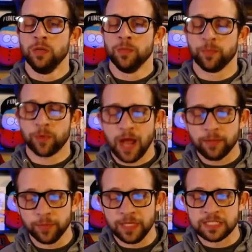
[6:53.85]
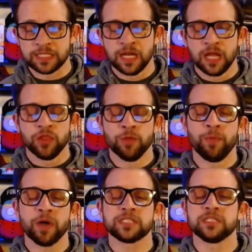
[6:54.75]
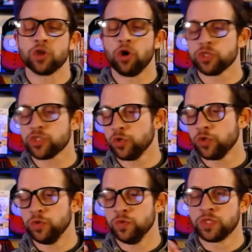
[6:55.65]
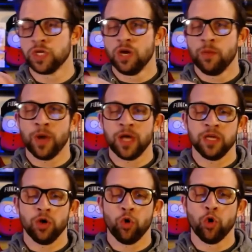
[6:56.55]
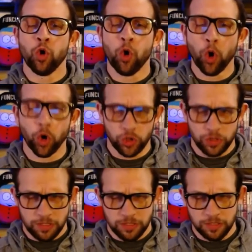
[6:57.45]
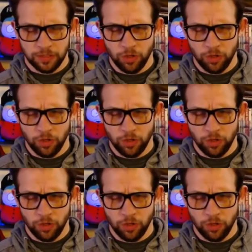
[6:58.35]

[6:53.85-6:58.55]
But the problem is the bus is also used by hordes